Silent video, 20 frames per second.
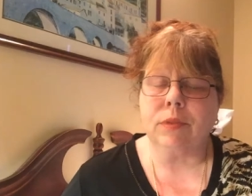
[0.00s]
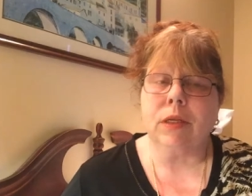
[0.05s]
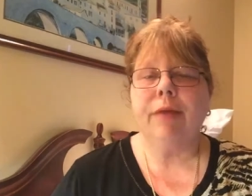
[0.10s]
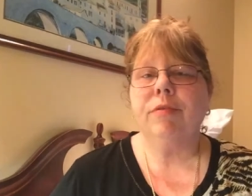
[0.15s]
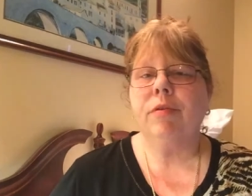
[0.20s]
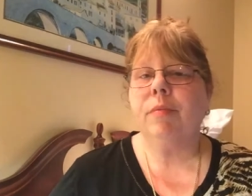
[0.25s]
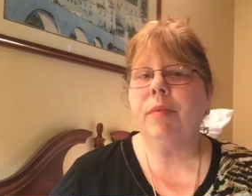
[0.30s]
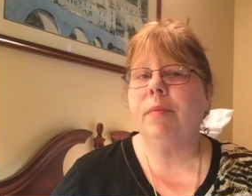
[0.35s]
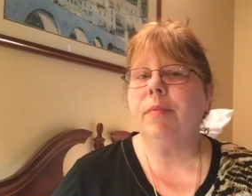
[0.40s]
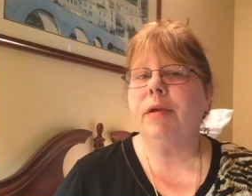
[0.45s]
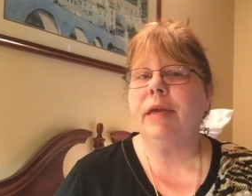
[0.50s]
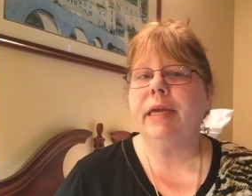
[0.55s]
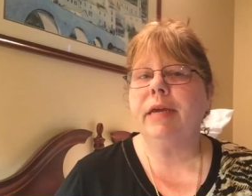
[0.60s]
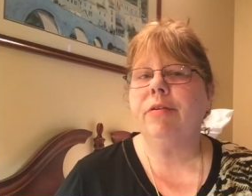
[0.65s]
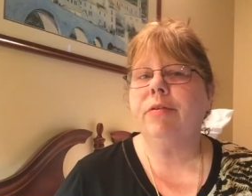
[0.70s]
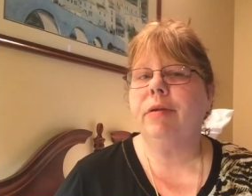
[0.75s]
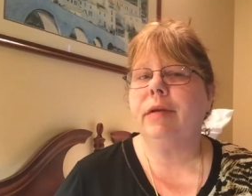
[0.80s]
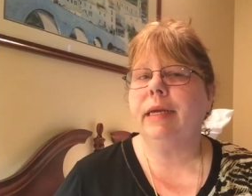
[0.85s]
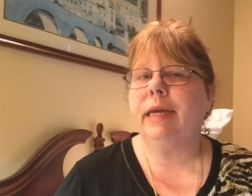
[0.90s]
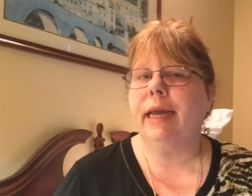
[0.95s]
And remember, he
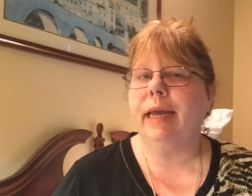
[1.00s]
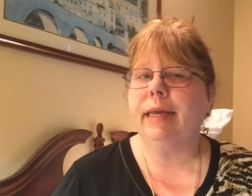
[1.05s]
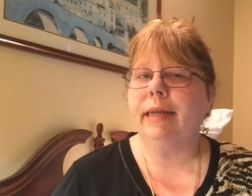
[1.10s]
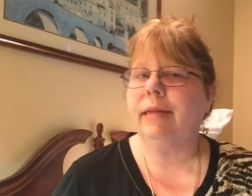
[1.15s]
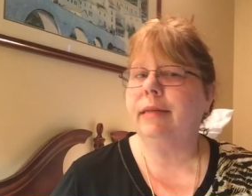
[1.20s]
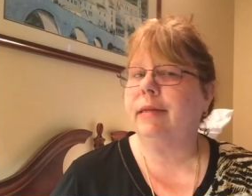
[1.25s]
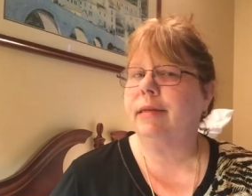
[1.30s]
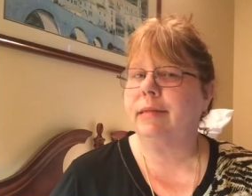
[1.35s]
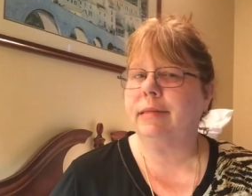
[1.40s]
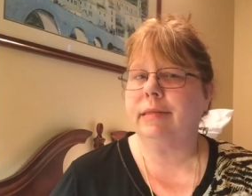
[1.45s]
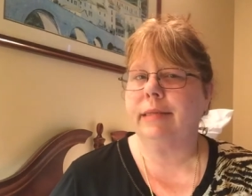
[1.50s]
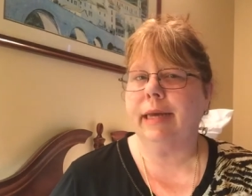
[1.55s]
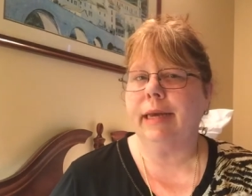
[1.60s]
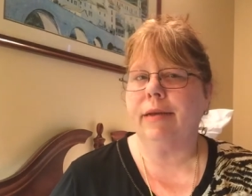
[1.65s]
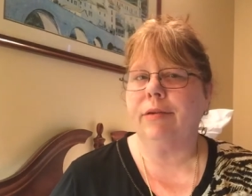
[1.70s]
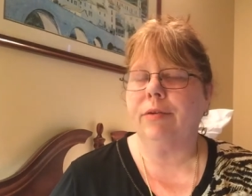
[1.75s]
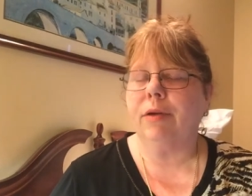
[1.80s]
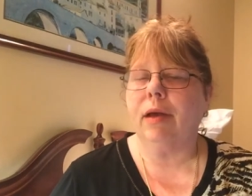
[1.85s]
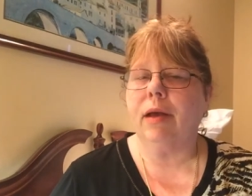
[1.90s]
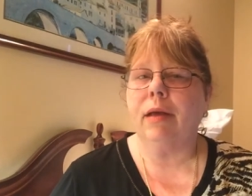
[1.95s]
created
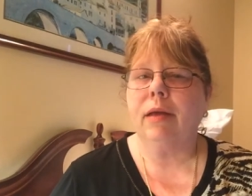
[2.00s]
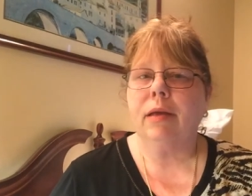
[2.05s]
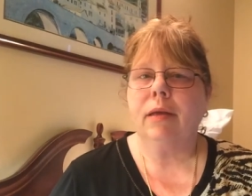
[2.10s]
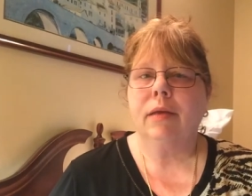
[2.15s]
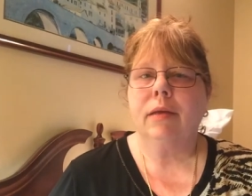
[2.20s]
Cassandra.